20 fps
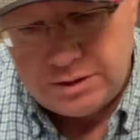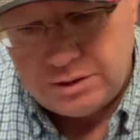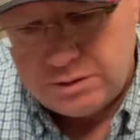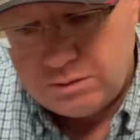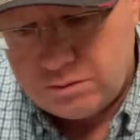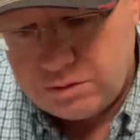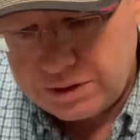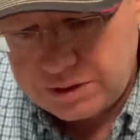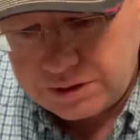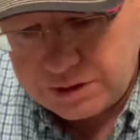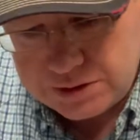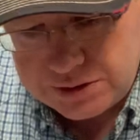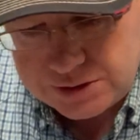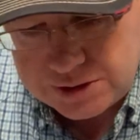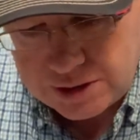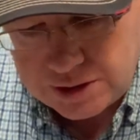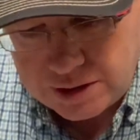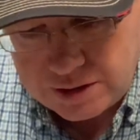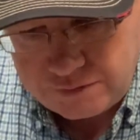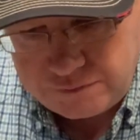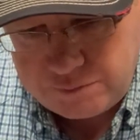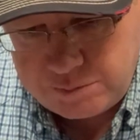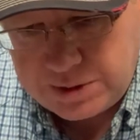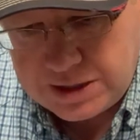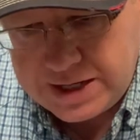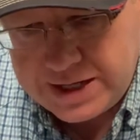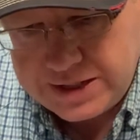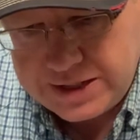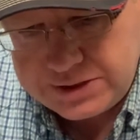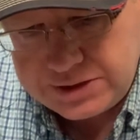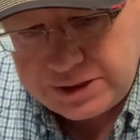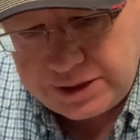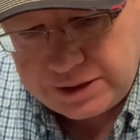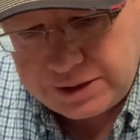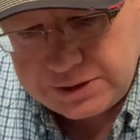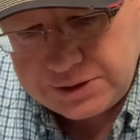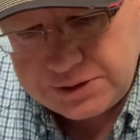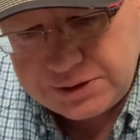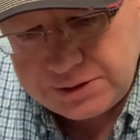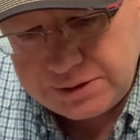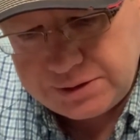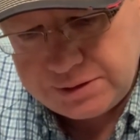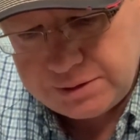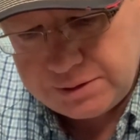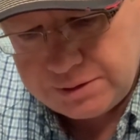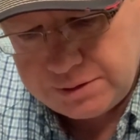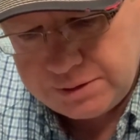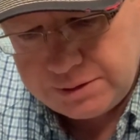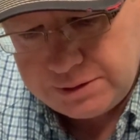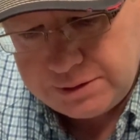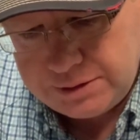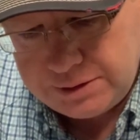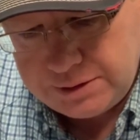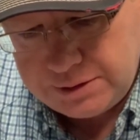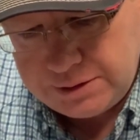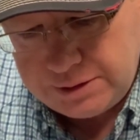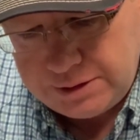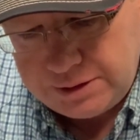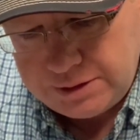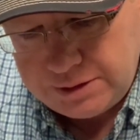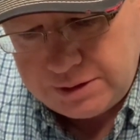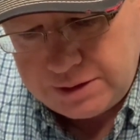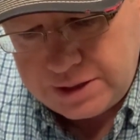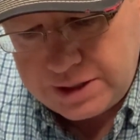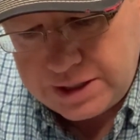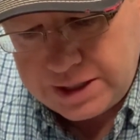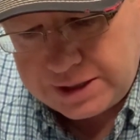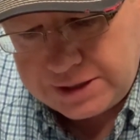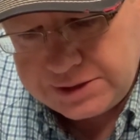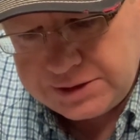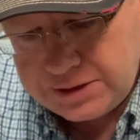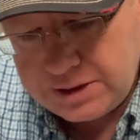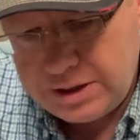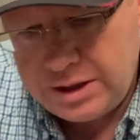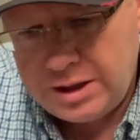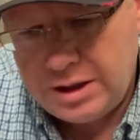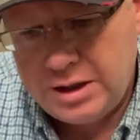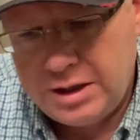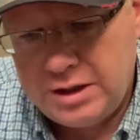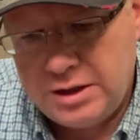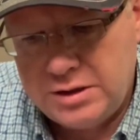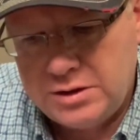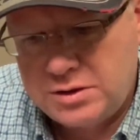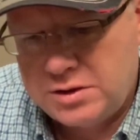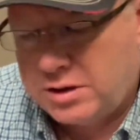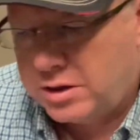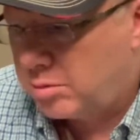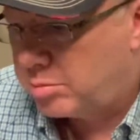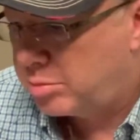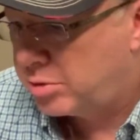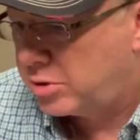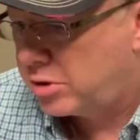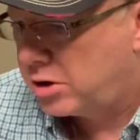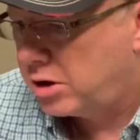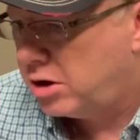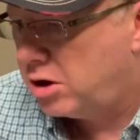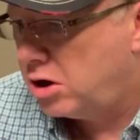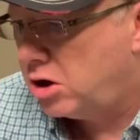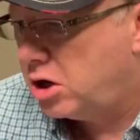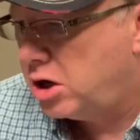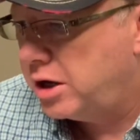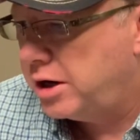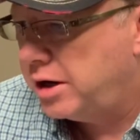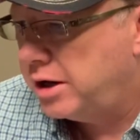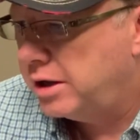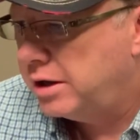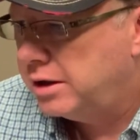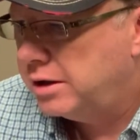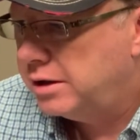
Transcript: with the soft plastics. The next thing is their prawn.